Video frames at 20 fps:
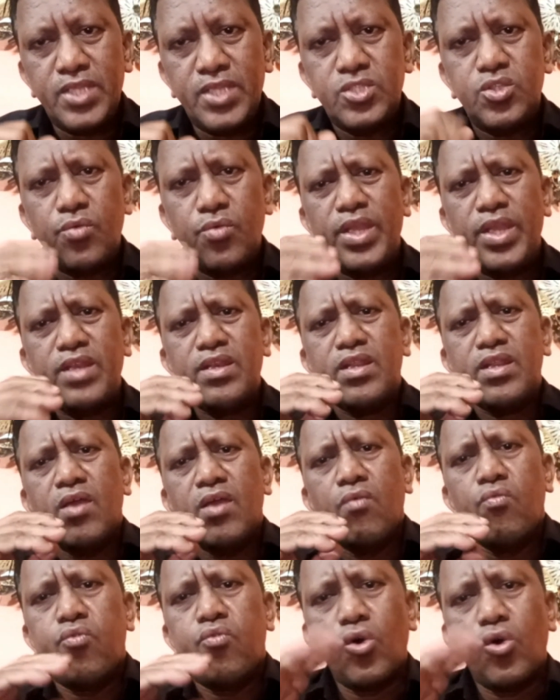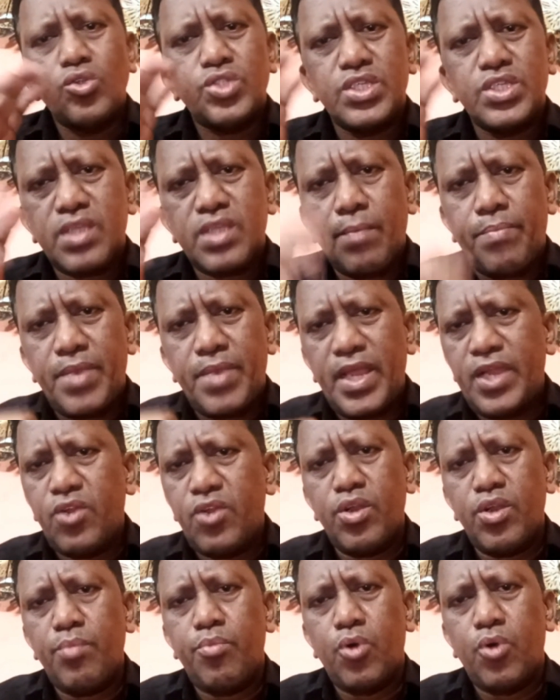So, when force is applied
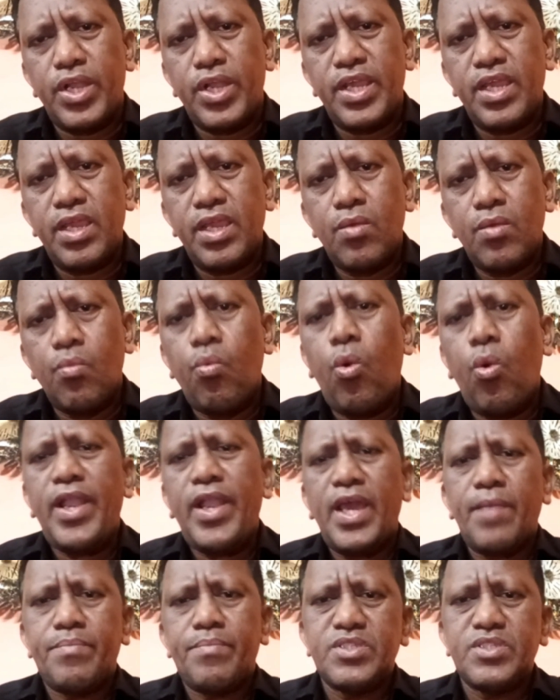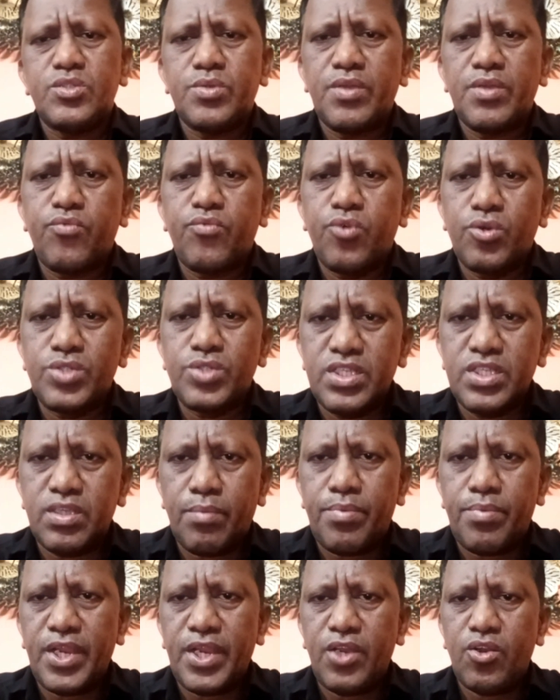on a body, what happens when force is
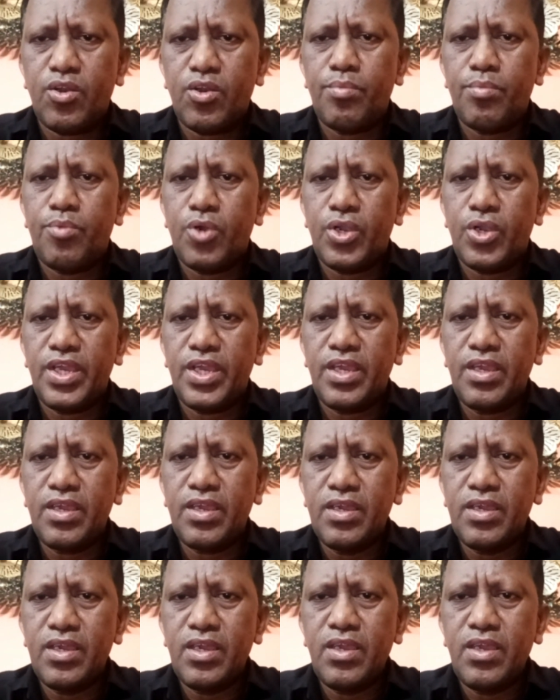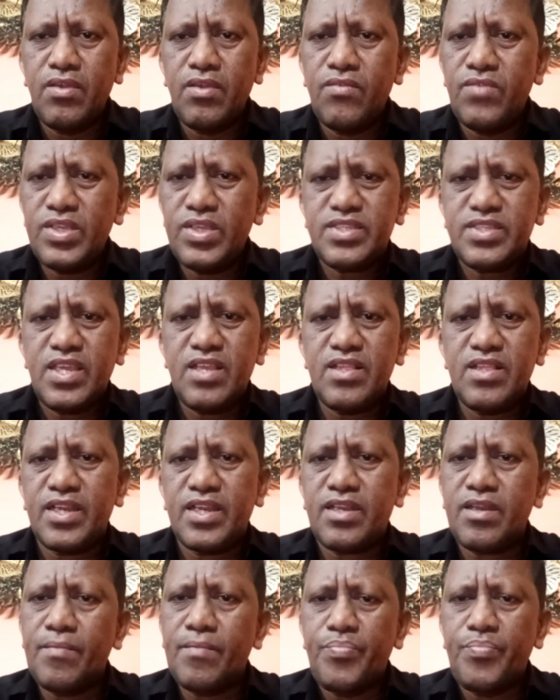applied on a body? We are seeing
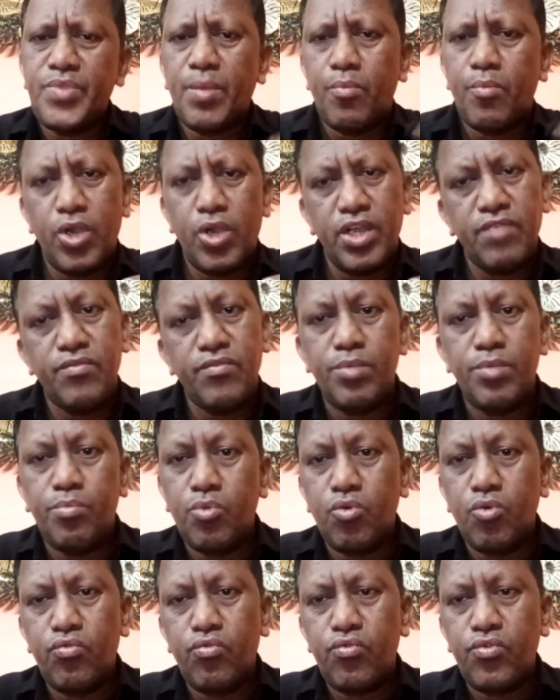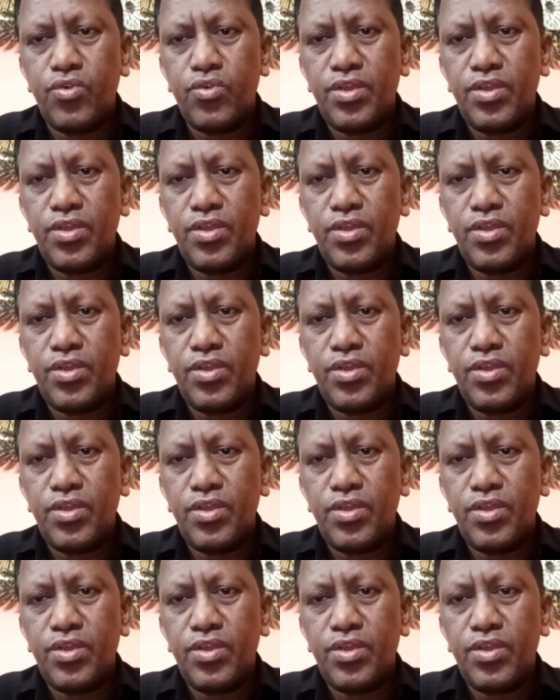that the body will move.